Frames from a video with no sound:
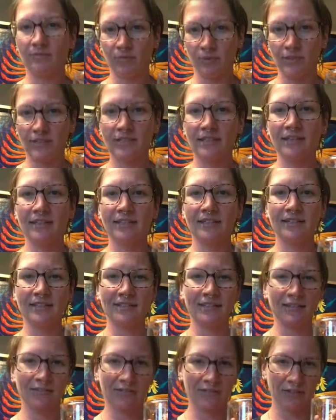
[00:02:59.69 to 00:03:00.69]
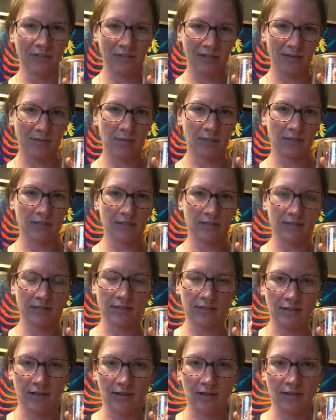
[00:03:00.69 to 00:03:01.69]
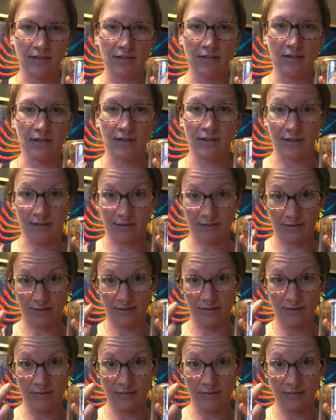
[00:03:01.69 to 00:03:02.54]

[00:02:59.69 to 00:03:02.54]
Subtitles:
whiskey tastes like vanilla because a